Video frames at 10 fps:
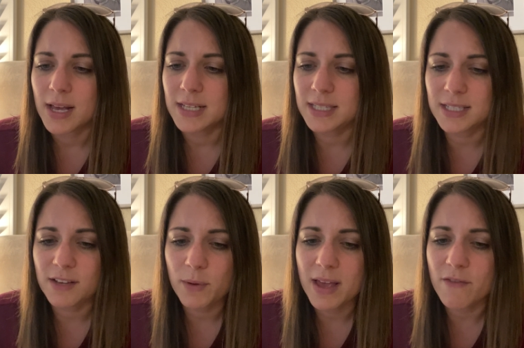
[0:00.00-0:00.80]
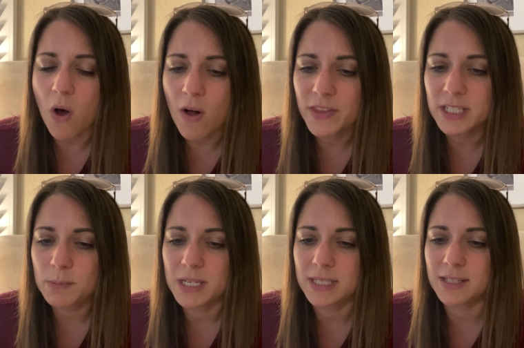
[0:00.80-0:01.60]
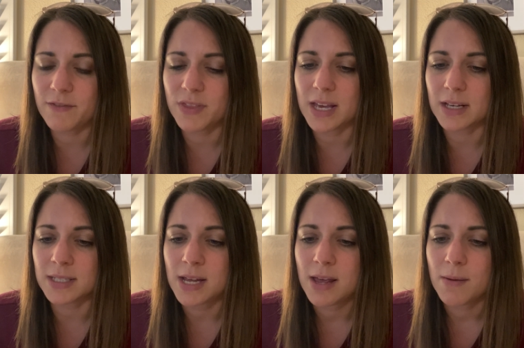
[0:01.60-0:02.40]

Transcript: It's as if we have all these pieces of things,